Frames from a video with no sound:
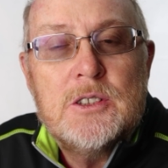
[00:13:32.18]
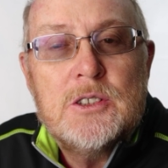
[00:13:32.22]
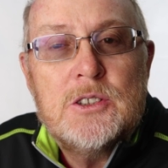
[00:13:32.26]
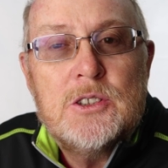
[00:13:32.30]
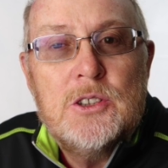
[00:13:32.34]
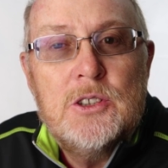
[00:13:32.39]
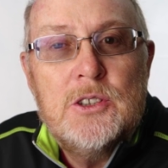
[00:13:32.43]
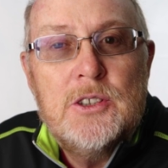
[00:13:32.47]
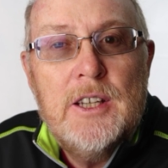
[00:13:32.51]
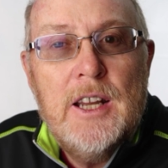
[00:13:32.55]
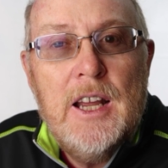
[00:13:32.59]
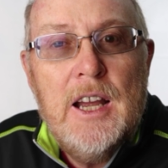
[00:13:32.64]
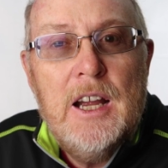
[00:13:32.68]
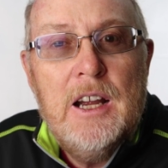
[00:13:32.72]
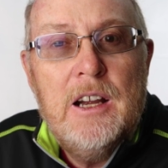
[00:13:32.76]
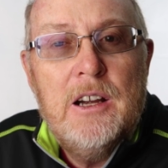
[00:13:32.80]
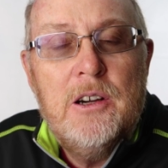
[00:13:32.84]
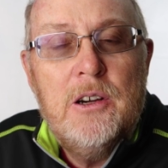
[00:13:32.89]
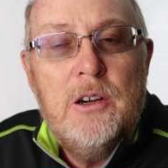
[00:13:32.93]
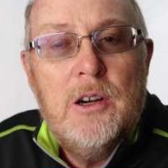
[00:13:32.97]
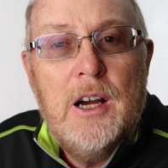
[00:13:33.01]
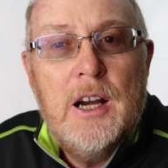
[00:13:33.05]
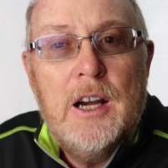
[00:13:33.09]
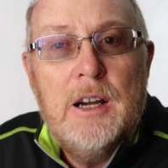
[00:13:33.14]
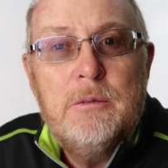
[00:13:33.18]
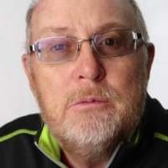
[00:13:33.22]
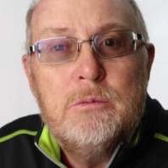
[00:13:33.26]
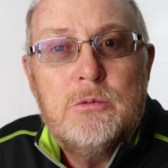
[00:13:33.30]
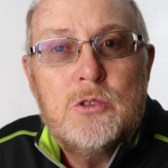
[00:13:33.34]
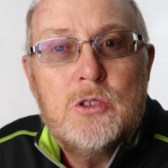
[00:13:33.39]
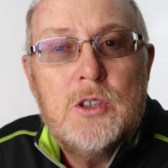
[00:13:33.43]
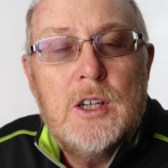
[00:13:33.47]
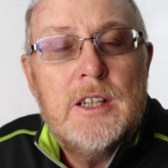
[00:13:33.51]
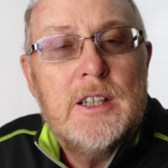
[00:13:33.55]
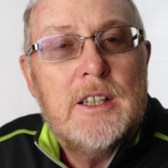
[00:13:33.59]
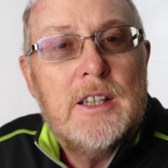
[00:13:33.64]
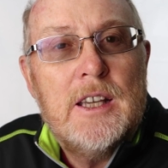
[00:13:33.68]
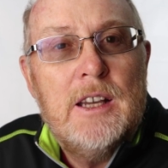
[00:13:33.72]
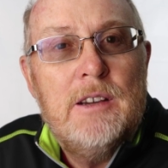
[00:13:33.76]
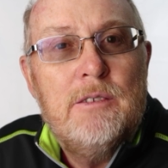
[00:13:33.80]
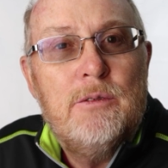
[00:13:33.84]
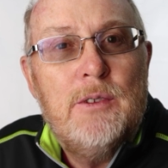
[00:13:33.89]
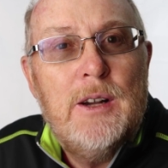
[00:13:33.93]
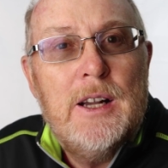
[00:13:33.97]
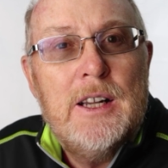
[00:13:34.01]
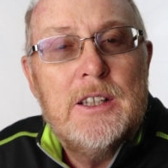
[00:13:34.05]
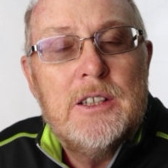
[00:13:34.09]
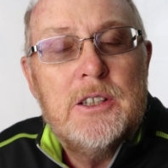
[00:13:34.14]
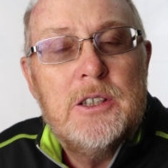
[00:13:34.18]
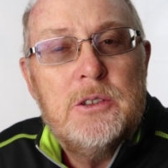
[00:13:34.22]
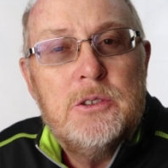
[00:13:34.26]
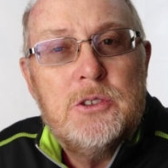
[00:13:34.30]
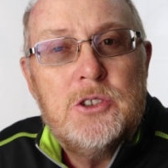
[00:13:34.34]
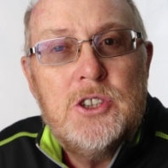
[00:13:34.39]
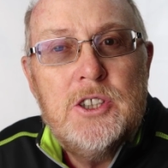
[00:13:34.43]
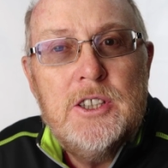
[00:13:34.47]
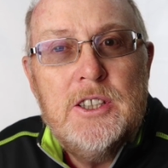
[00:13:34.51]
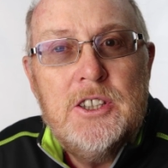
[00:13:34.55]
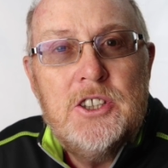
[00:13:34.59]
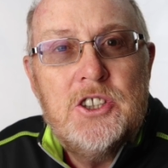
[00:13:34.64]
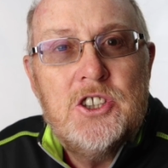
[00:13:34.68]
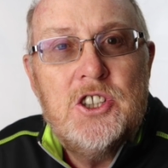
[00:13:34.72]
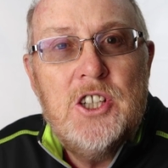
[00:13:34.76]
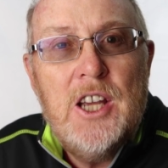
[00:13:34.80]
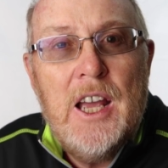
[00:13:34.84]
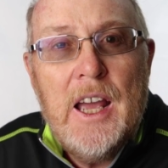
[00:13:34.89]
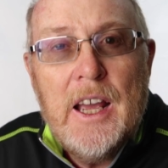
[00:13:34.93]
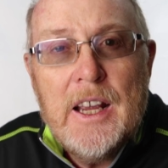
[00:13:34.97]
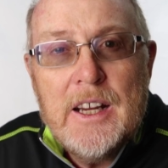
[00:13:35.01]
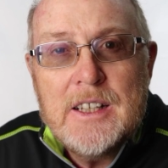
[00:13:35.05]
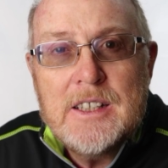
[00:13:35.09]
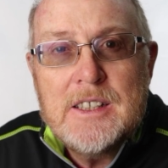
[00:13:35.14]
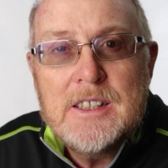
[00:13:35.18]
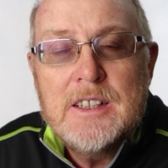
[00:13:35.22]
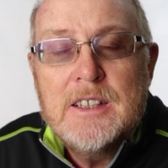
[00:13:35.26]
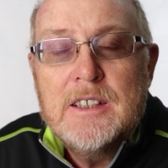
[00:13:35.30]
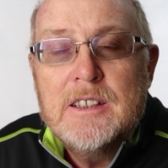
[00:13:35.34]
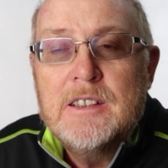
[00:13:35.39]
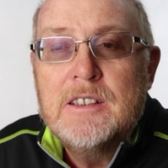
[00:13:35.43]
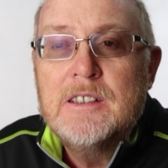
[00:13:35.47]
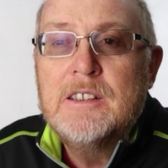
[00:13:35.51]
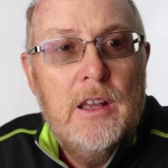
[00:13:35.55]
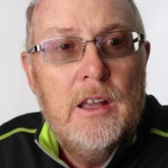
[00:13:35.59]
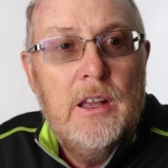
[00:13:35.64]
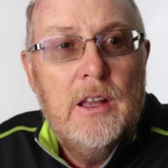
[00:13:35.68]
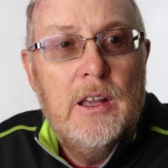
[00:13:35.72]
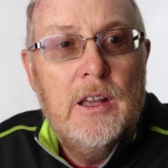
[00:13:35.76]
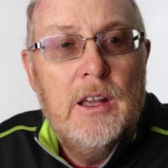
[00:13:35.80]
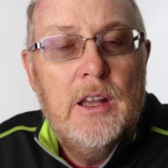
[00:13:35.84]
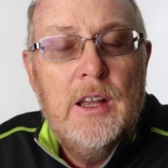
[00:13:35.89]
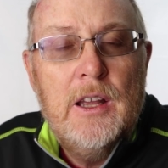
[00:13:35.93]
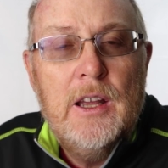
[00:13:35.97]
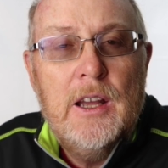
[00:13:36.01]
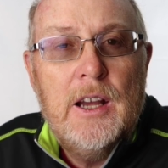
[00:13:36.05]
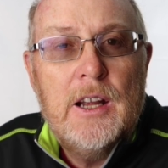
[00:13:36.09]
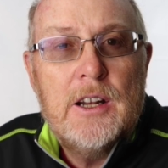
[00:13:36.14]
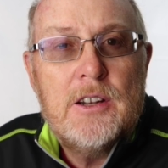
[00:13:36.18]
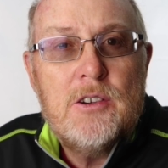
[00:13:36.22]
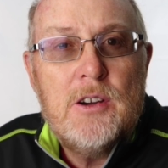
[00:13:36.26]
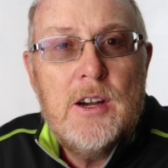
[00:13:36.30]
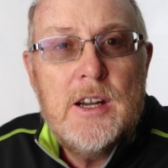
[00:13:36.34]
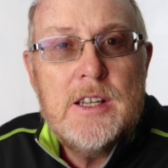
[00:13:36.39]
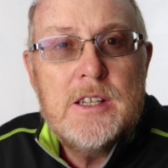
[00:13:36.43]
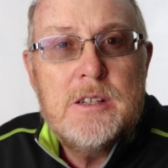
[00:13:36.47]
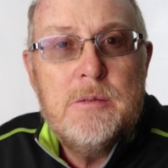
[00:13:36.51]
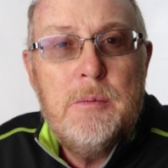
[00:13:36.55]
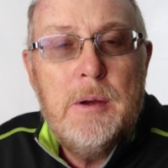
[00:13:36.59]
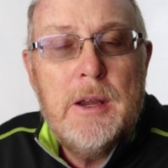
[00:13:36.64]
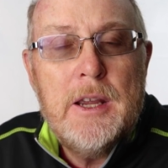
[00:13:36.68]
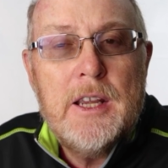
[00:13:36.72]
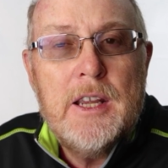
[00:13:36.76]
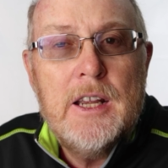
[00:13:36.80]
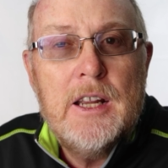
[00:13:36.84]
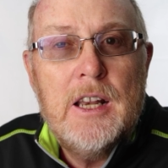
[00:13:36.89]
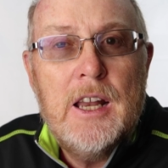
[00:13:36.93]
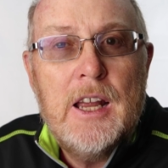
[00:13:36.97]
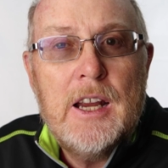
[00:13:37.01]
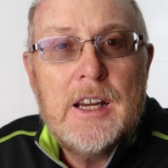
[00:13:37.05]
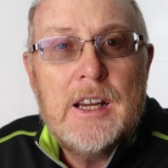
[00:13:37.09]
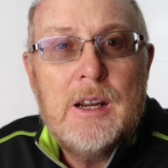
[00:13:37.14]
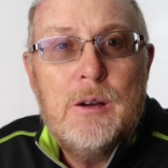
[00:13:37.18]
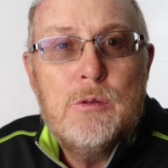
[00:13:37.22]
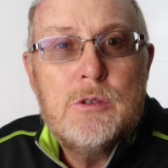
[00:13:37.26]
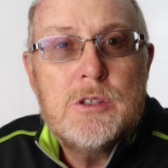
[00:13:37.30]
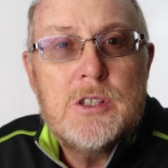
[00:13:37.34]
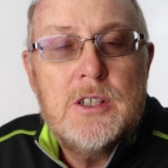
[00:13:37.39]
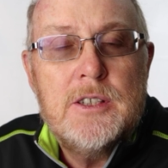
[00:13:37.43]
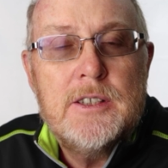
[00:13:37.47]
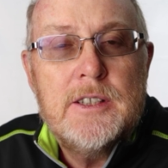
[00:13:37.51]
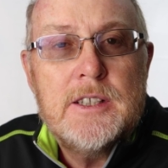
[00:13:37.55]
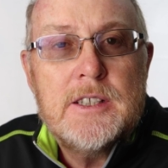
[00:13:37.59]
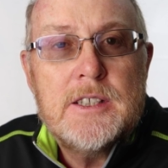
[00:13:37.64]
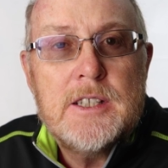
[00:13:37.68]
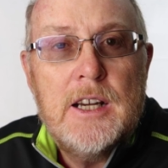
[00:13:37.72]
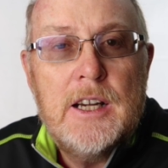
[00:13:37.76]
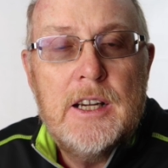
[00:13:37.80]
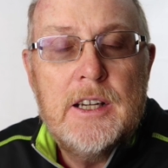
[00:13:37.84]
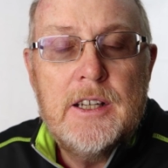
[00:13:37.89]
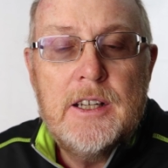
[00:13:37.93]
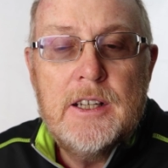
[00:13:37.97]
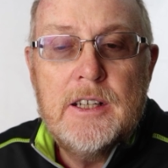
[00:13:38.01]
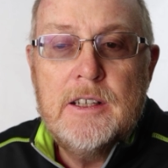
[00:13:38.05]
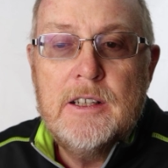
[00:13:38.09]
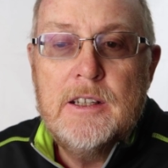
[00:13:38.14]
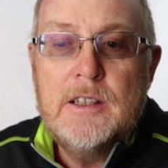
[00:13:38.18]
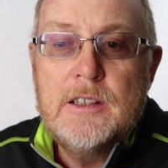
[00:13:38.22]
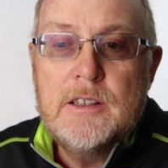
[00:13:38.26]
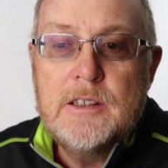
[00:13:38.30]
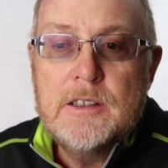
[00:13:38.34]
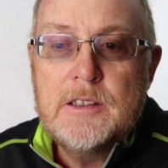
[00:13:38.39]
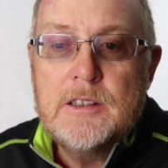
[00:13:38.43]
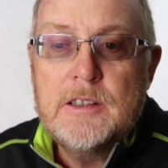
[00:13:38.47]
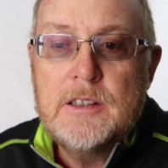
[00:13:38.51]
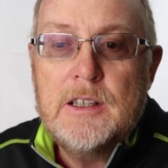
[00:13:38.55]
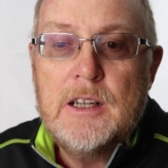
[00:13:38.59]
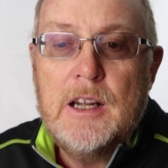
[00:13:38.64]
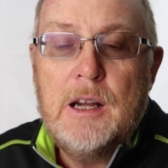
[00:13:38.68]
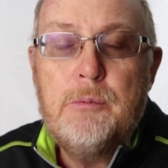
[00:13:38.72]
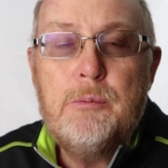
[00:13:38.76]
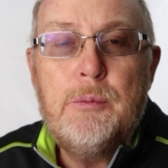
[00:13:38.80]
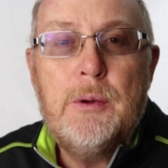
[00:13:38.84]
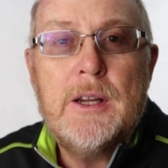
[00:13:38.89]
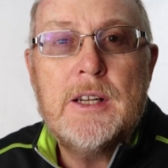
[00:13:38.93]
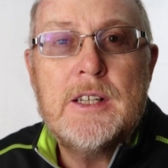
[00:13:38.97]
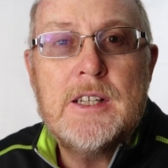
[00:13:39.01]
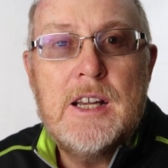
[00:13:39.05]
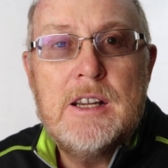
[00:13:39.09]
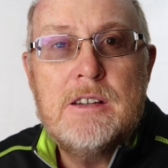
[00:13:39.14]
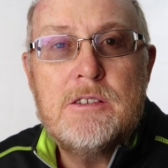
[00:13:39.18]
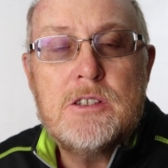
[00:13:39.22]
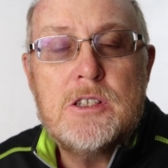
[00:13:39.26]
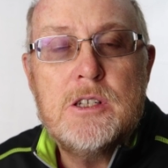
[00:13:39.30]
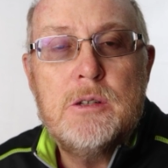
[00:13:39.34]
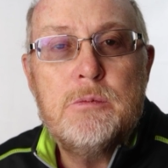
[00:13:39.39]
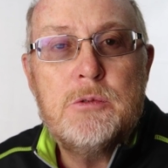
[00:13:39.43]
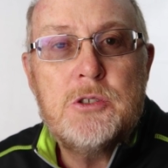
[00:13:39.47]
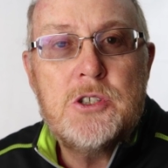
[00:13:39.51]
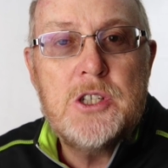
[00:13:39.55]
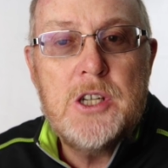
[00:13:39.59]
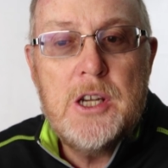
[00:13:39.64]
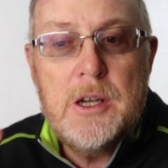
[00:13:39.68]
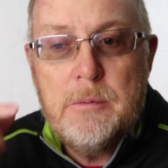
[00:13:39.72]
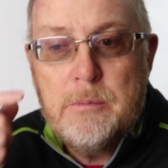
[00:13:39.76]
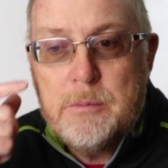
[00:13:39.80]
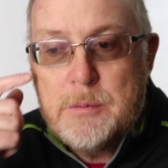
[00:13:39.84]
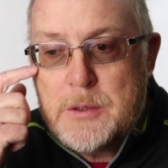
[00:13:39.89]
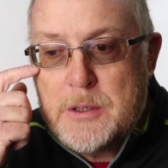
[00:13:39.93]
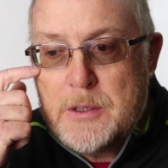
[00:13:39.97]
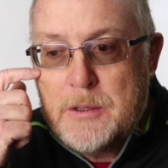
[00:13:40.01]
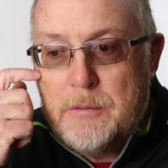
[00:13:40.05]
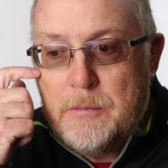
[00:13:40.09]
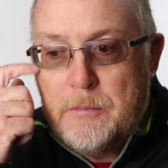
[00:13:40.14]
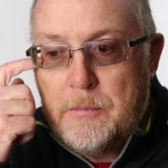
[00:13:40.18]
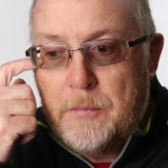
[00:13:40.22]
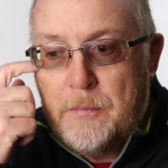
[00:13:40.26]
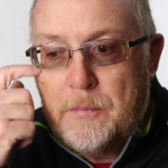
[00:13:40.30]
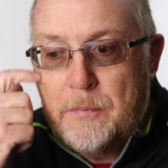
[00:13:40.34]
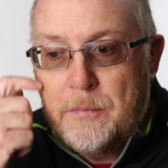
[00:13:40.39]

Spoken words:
so now I'm trying to get value. She checked. I tried to make it like I was undecided. I picked out some chips,